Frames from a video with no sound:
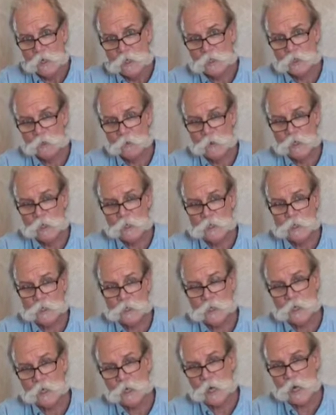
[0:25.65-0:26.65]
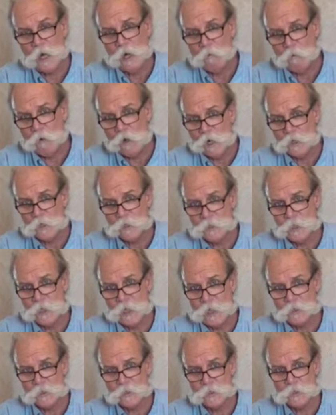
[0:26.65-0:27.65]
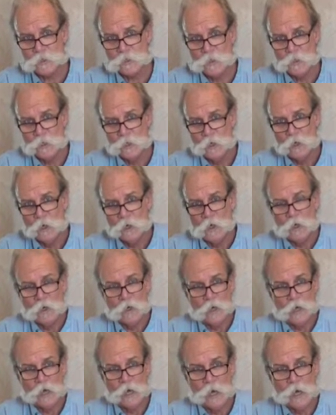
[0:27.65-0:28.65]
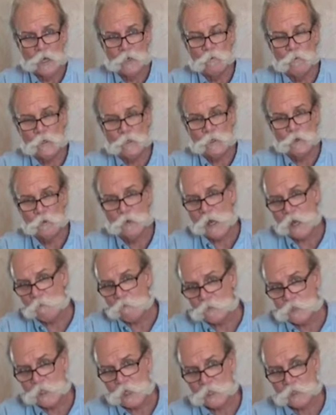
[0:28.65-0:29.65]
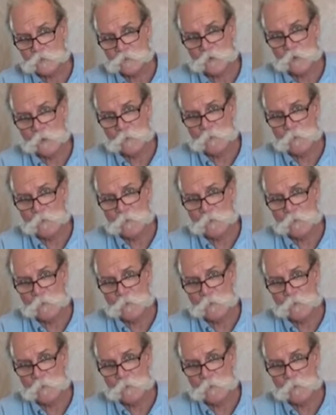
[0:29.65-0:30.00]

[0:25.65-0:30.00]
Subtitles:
So we didn't get a hot water test, and we don't have a test for the